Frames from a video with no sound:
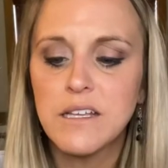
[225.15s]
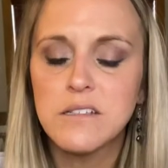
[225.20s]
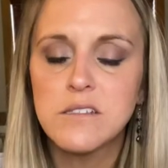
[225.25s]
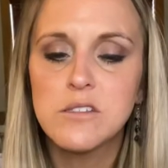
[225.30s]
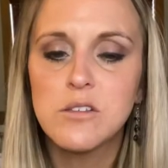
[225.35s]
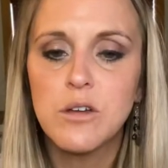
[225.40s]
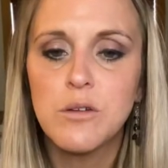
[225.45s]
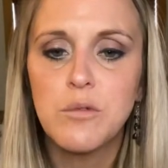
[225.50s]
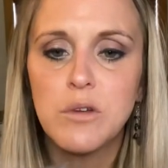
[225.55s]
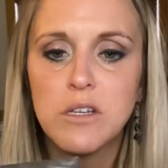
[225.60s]

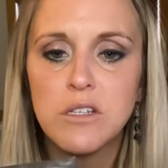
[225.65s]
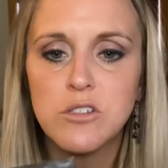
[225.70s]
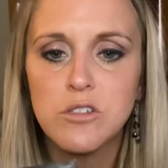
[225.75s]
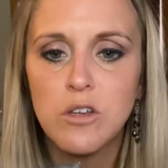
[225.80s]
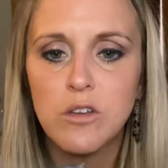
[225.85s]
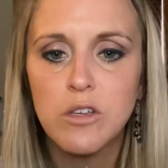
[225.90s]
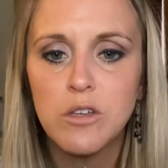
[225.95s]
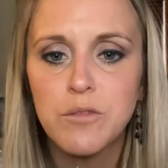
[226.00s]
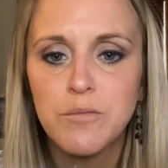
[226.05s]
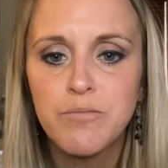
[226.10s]
So I want to show
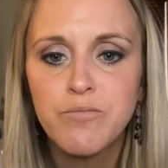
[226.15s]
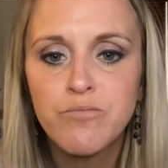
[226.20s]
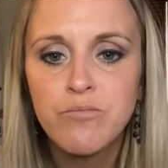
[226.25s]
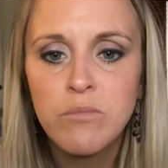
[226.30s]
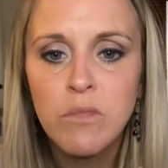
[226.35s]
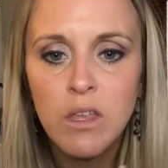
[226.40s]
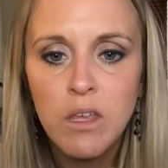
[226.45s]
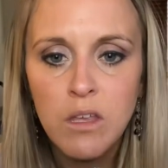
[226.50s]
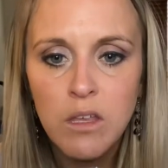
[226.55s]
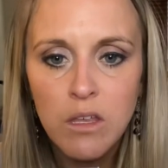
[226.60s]
you.
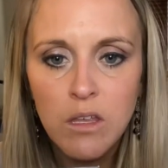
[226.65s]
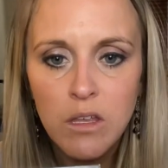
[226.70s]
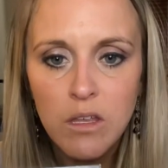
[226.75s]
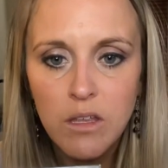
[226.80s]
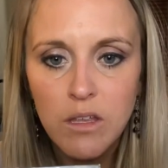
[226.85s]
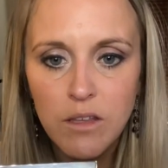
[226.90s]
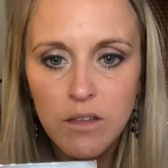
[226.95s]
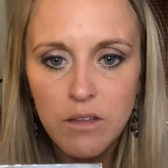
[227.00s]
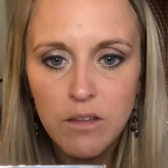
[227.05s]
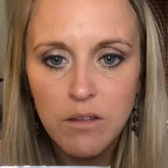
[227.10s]

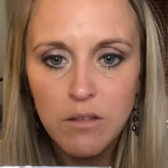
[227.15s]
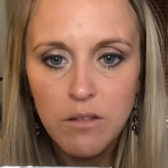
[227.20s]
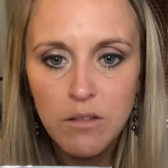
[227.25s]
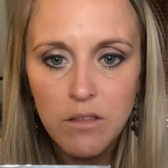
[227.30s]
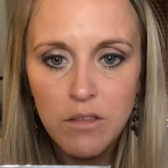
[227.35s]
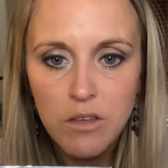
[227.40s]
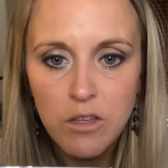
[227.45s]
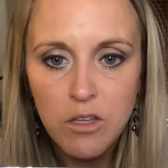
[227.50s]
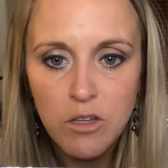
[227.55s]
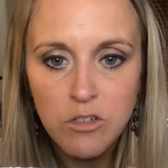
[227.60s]

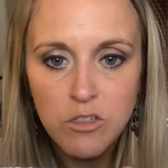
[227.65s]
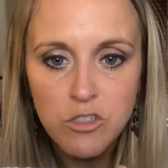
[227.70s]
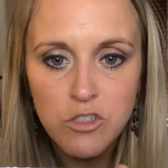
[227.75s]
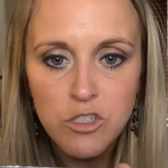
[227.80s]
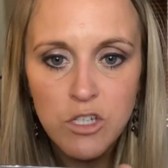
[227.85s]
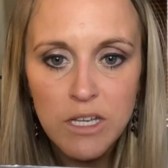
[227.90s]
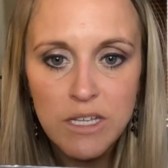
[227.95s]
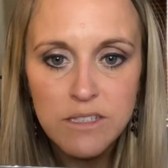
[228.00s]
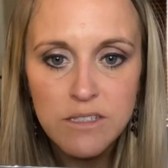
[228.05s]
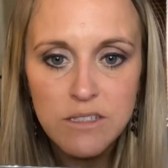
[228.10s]
You're
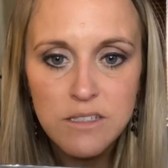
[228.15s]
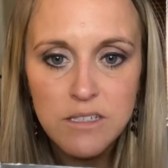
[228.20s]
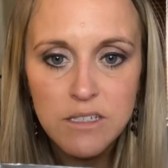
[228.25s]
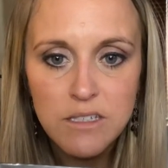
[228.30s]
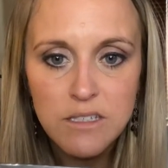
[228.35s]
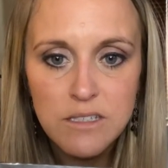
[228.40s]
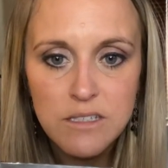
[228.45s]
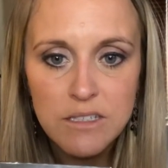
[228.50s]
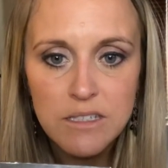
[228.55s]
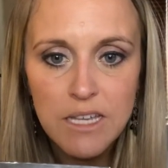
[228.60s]
just
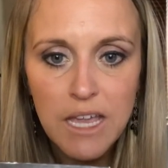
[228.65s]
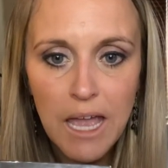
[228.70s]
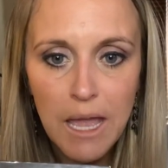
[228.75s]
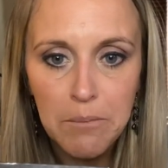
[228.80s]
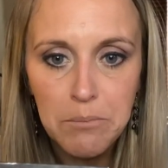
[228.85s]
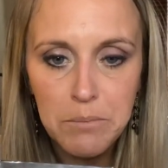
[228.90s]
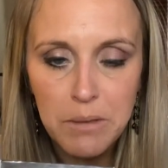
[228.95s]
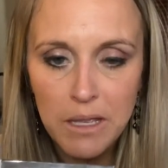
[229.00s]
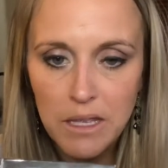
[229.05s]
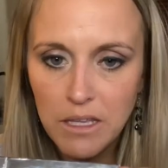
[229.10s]

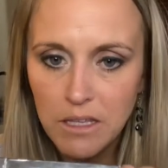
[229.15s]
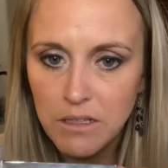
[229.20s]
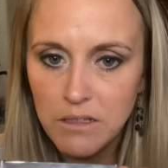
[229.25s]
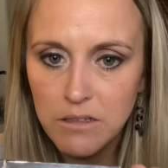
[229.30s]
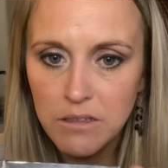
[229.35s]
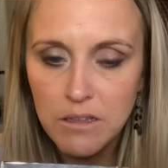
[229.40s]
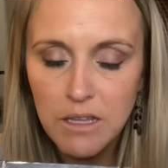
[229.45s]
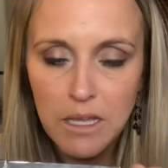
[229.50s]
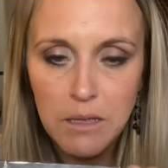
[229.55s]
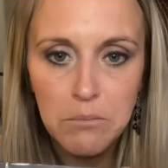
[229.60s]
tapping,
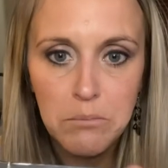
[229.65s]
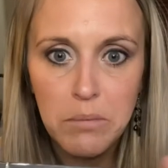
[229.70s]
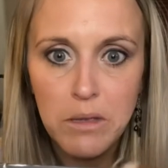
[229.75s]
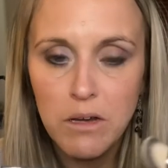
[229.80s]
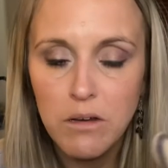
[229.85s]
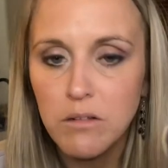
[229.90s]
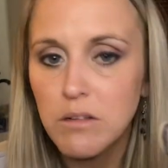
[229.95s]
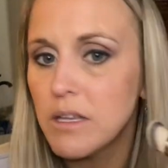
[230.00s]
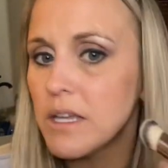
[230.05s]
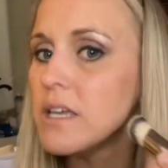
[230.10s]

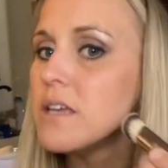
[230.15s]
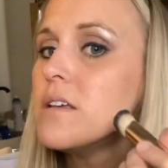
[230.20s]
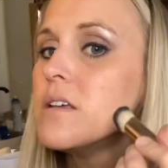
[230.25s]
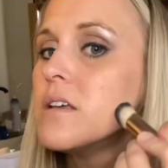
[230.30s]
barely.